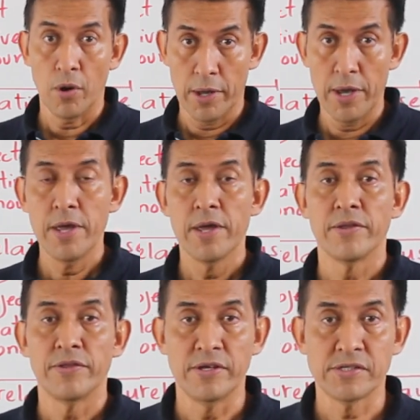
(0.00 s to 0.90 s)
Okay?
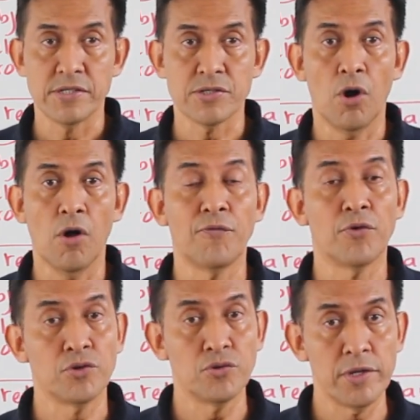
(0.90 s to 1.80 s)
This is all for
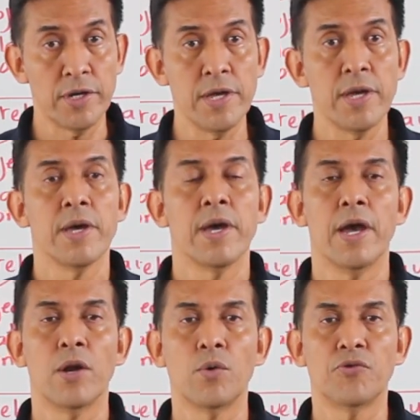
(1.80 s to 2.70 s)
today,
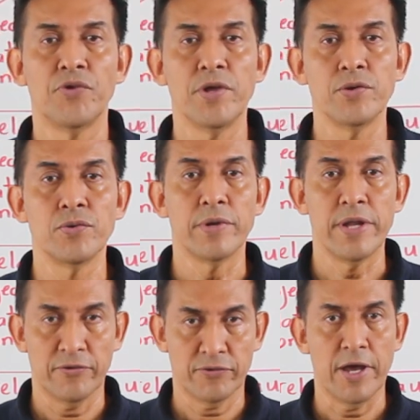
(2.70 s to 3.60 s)
and we'll see you
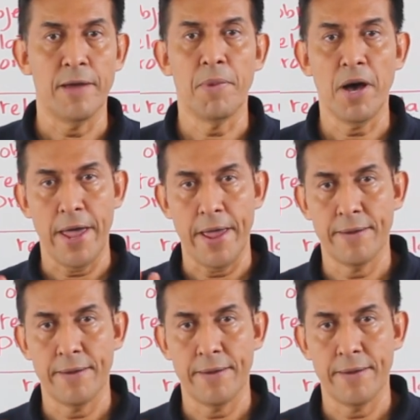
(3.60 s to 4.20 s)
next time. Bye.